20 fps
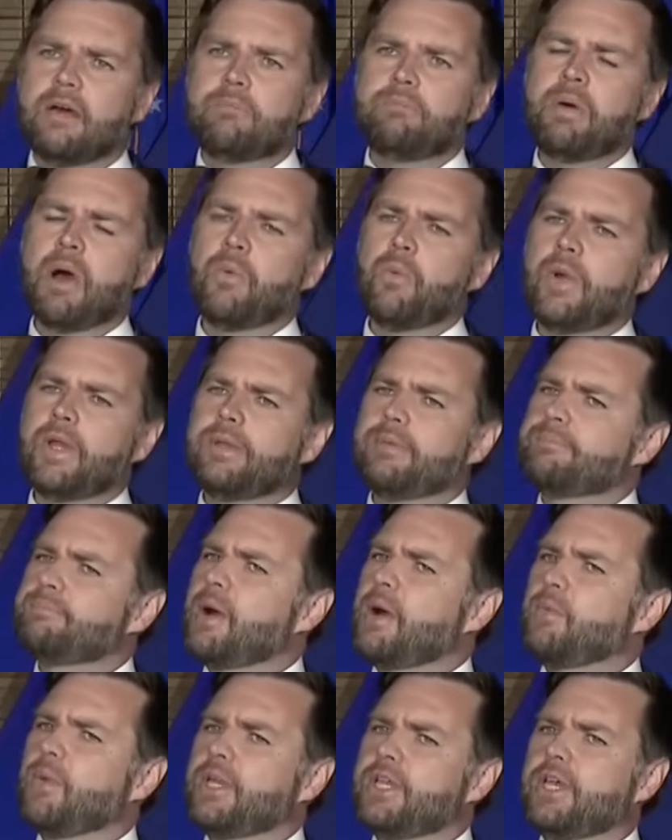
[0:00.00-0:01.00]
But
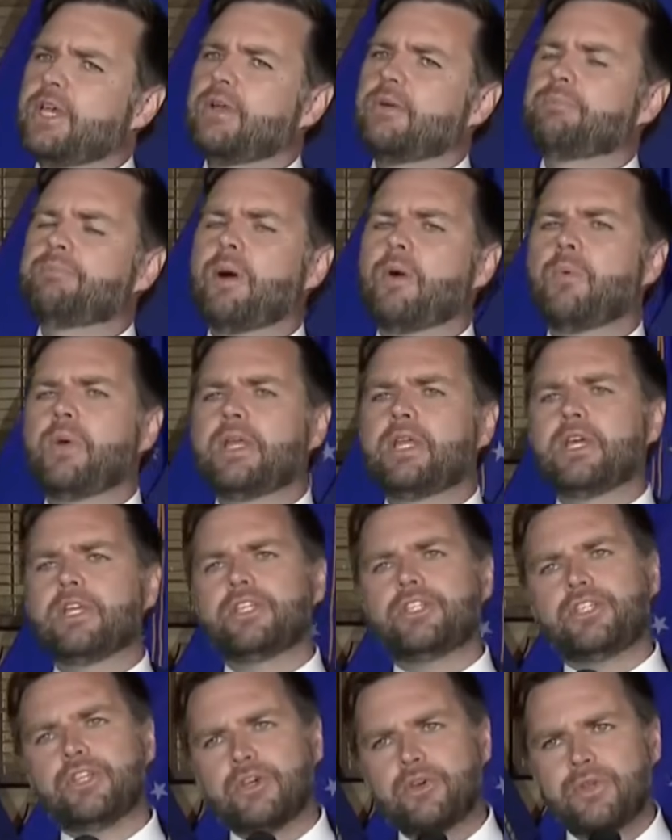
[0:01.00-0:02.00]
when you
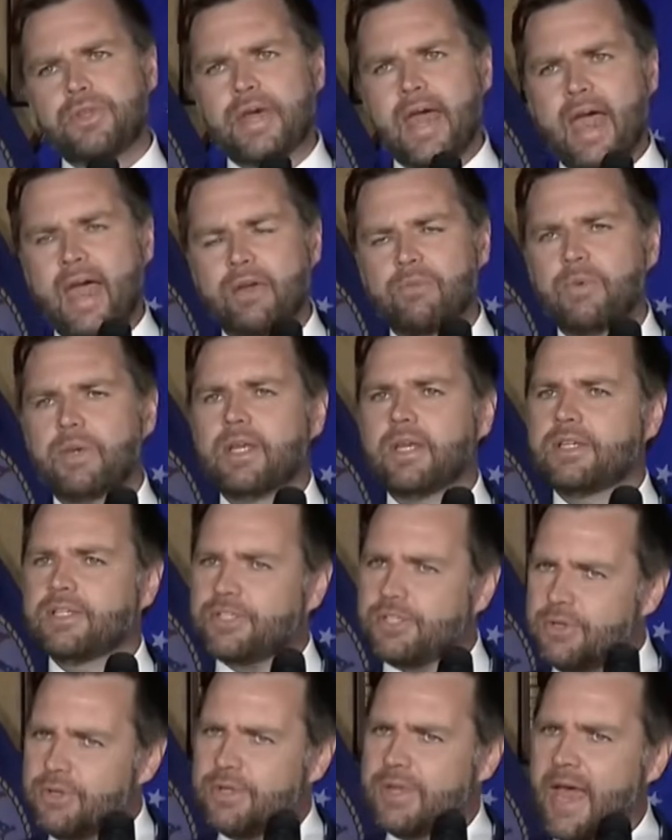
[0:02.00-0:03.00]
do
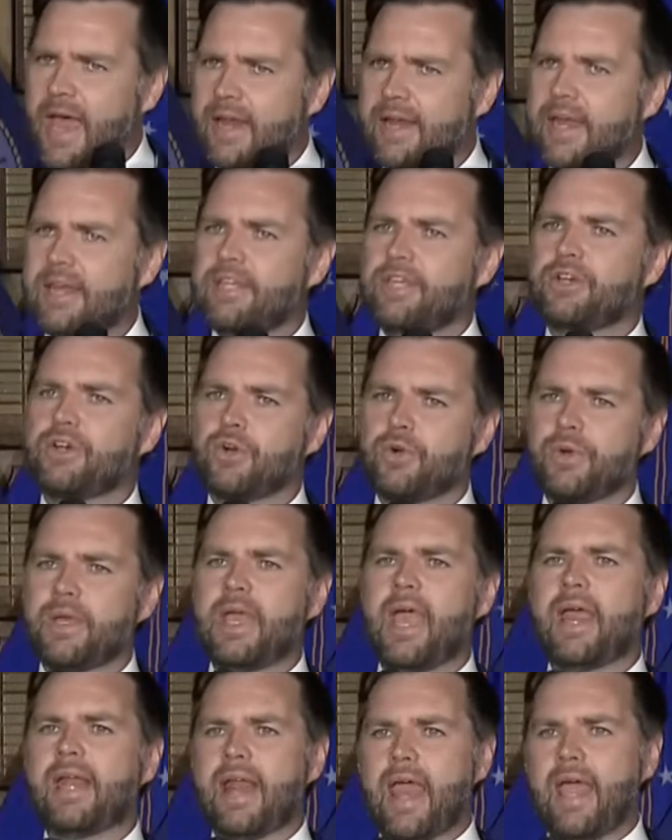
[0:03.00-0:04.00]
that and you
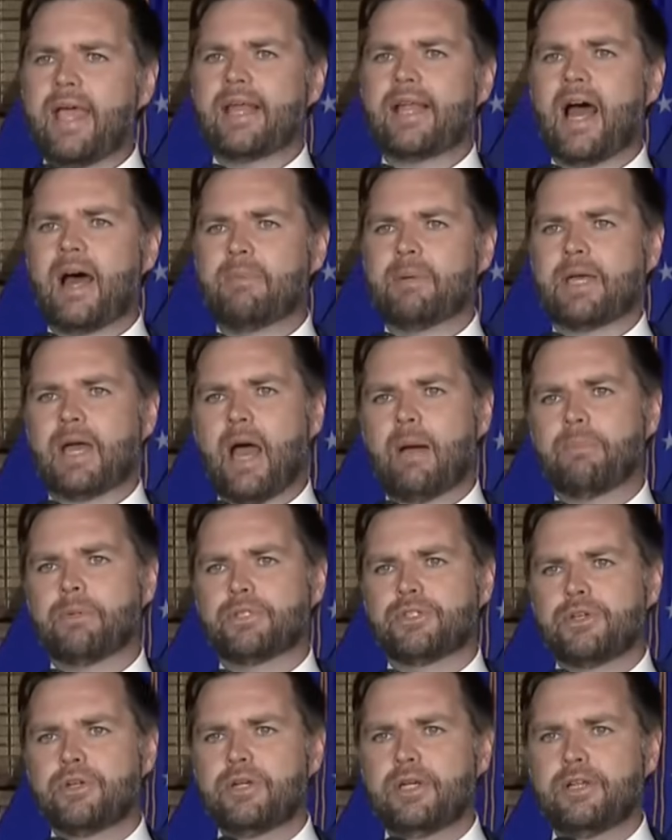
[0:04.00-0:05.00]
create economic
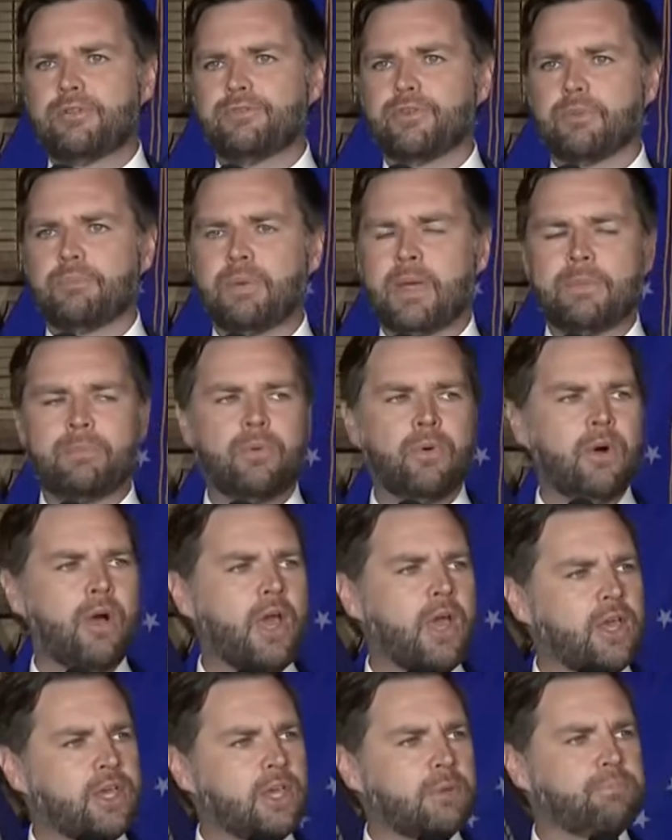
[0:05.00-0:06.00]
opportunity for people,
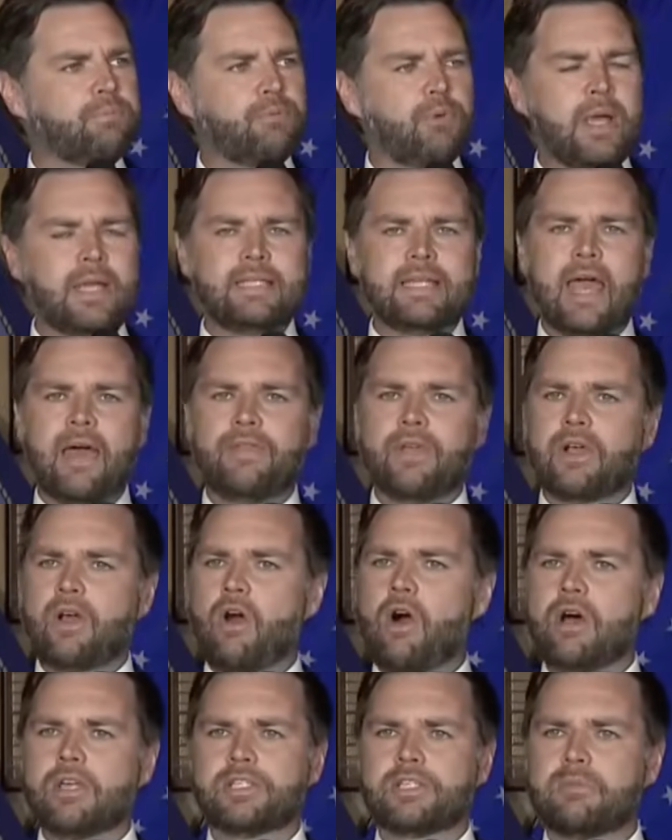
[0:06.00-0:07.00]
you bring down the
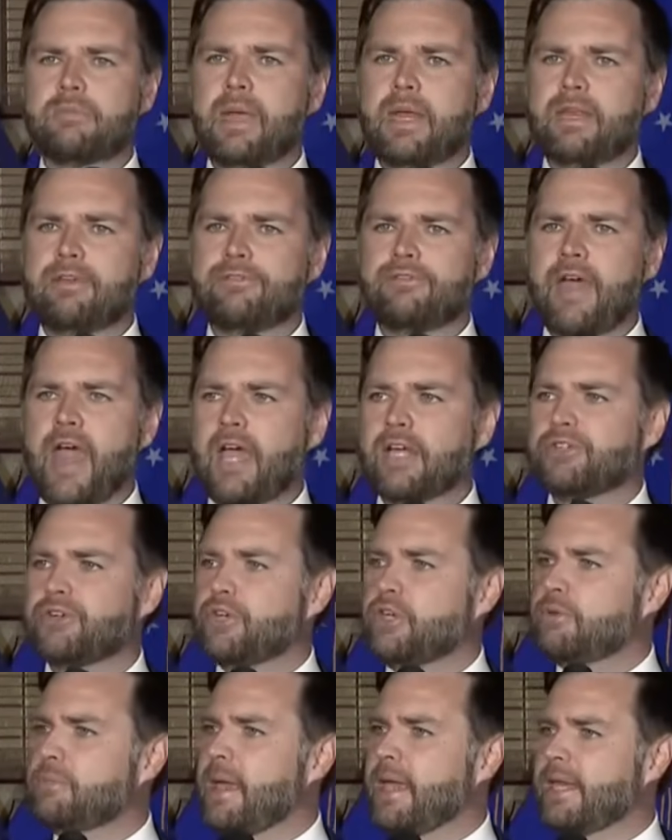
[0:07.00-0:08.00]
cost of
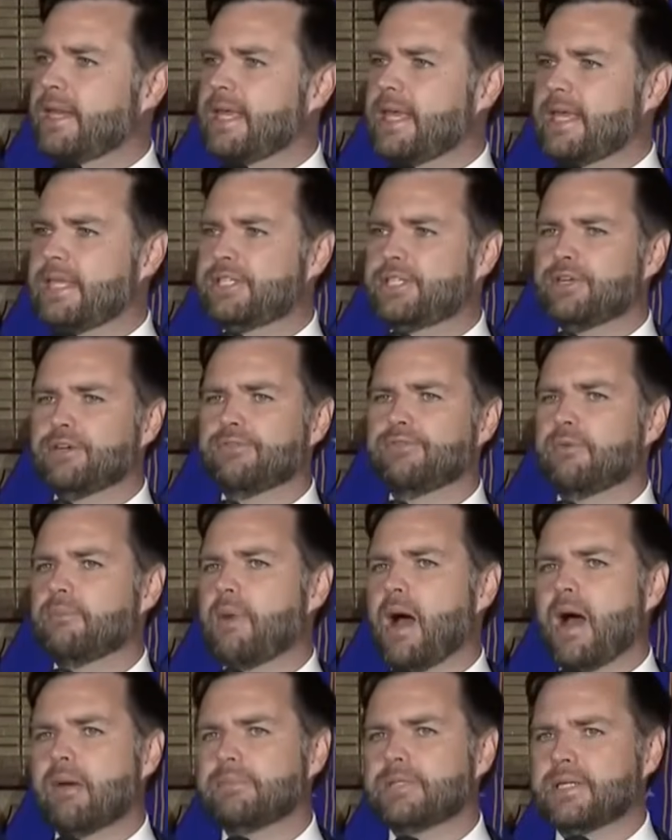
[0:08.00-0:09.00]
manufacturing, you make it easier for
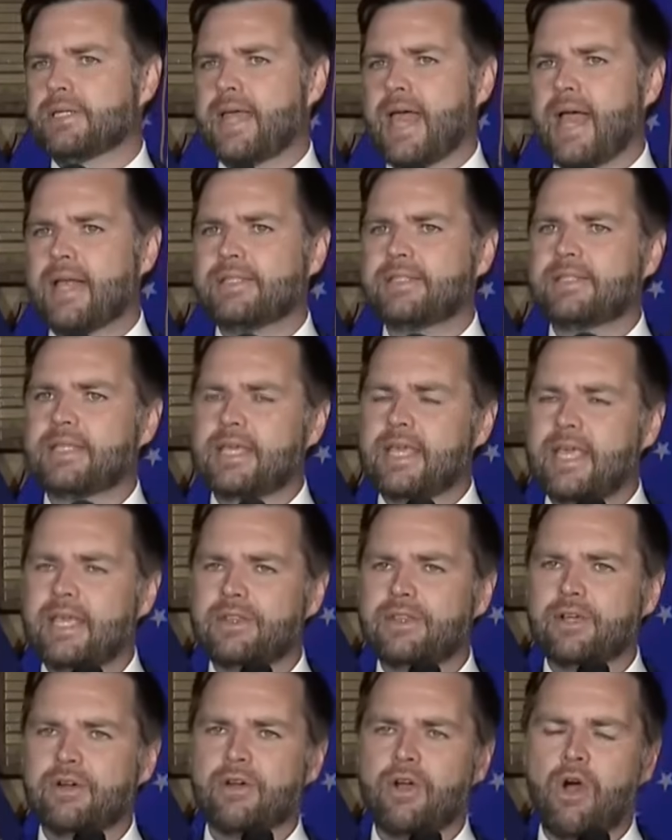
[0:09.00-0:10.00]
moms and dads to
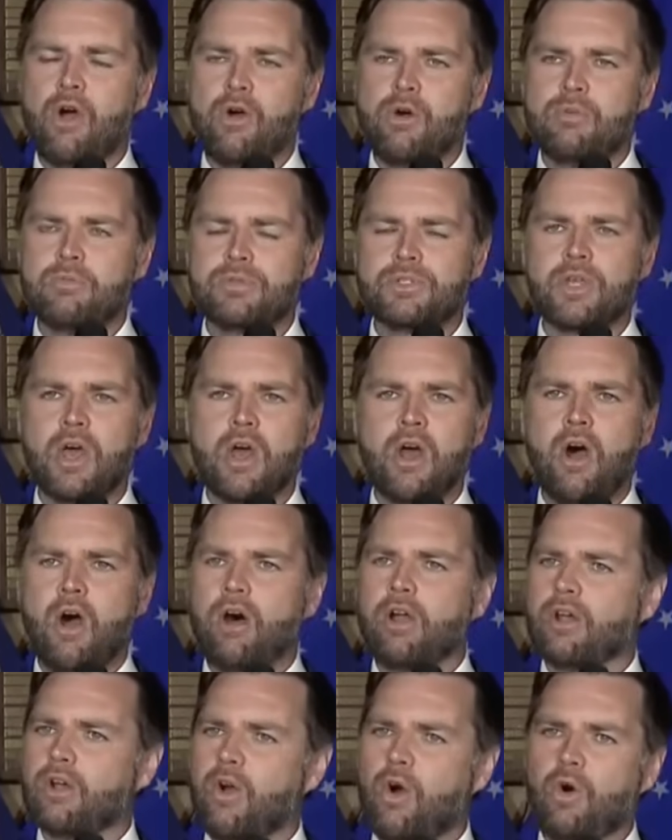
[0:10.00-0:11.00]
heat their homes
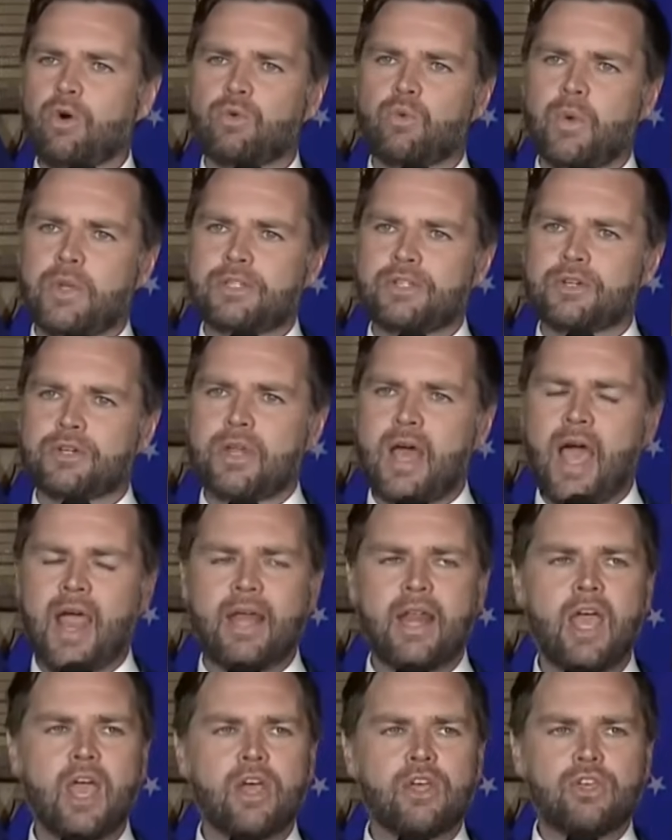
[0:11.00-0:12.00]
on a cold winter
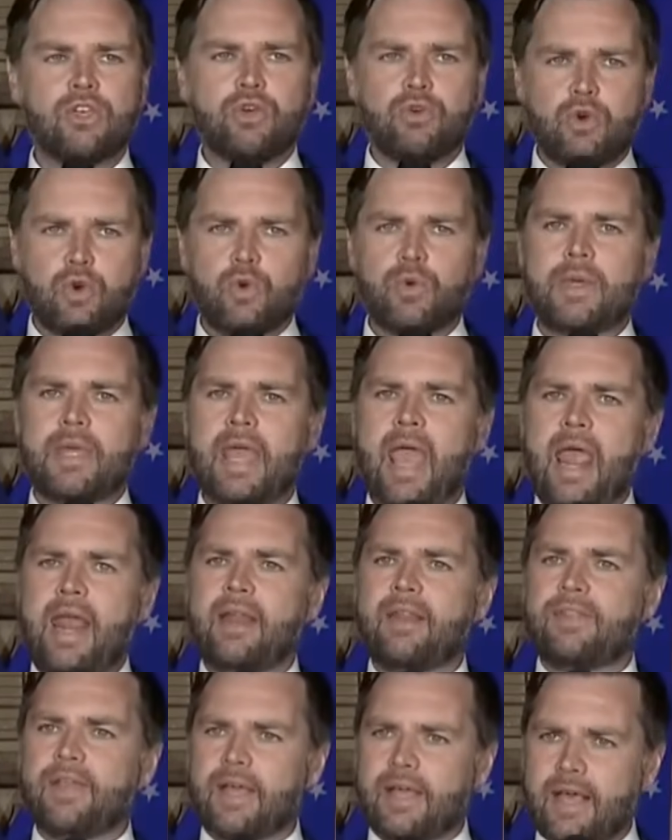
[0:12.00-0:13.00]
night, you
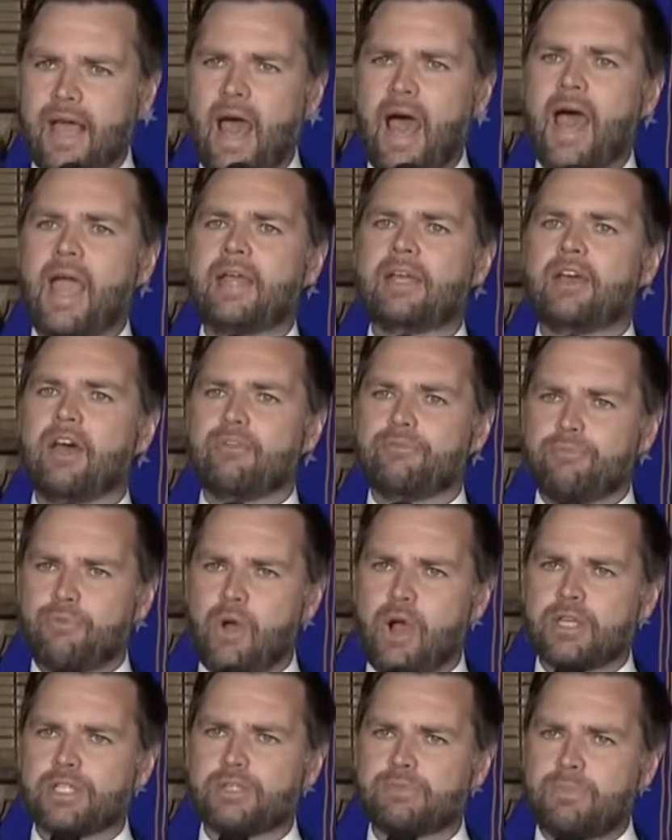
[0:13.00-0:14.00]
create the kind of
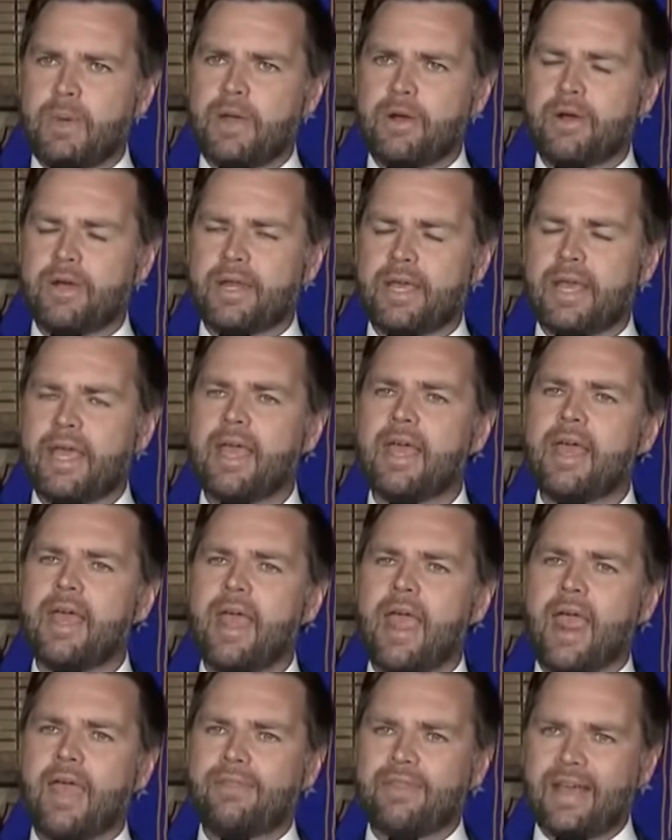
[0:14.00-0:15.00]
prosperity
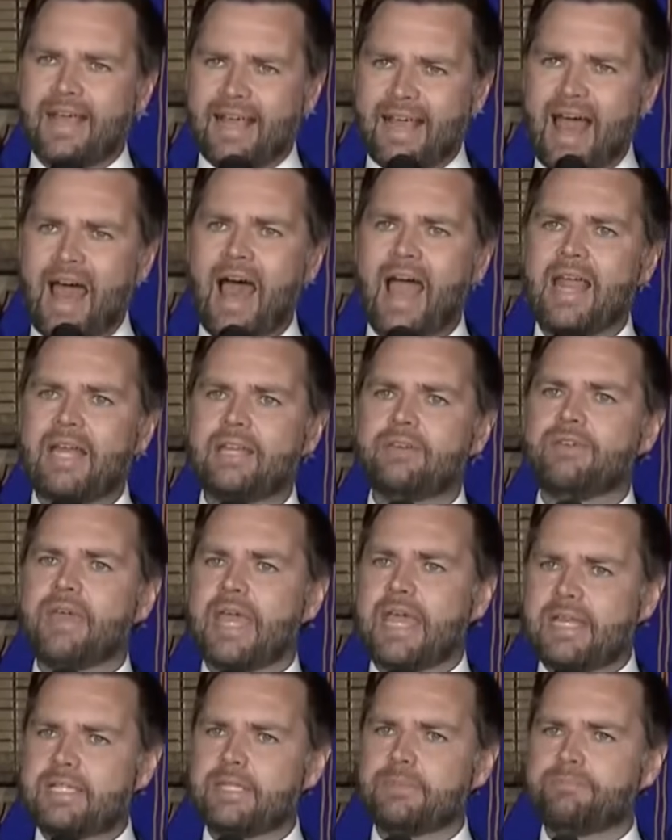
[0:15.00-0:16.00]
and the kind of
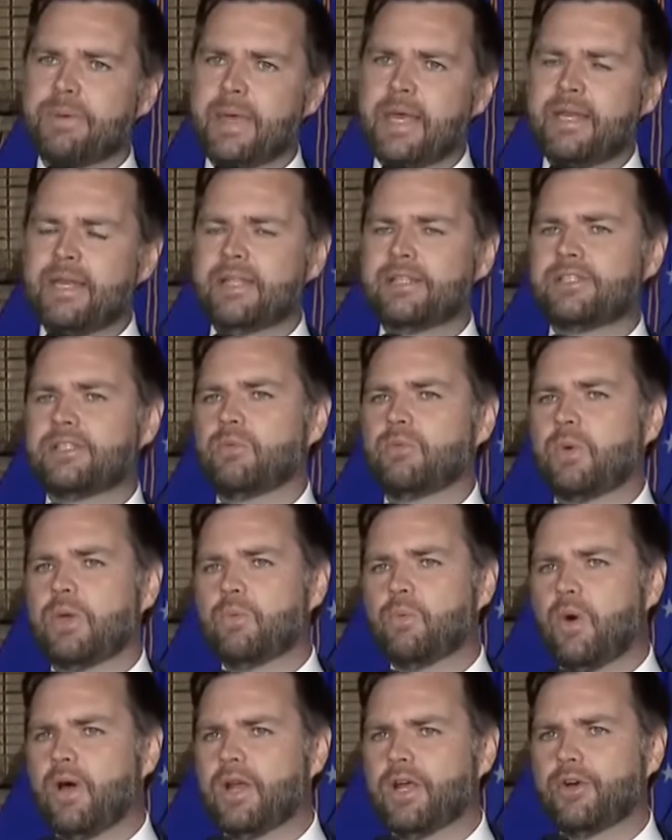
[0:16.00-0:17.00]
independence that we
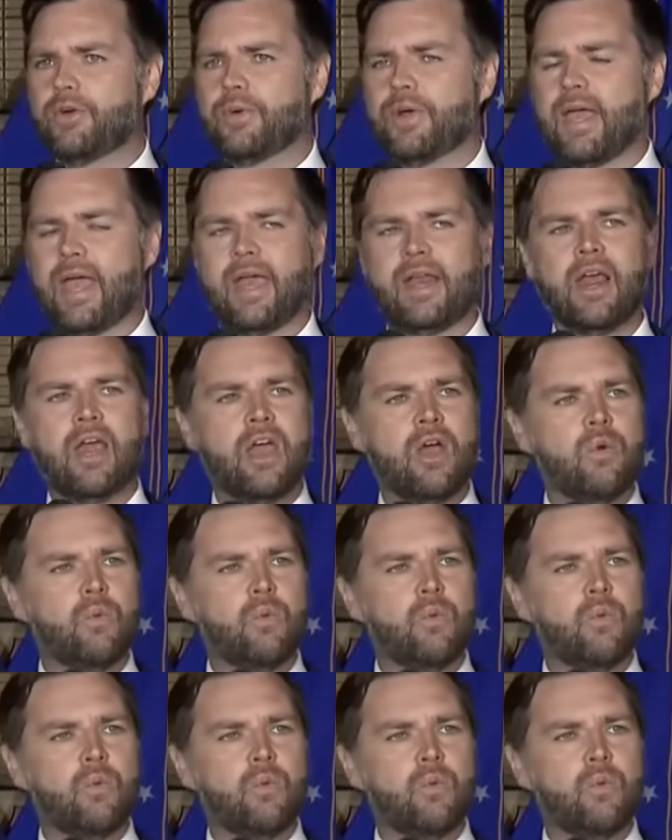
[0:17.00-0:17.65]
want to create.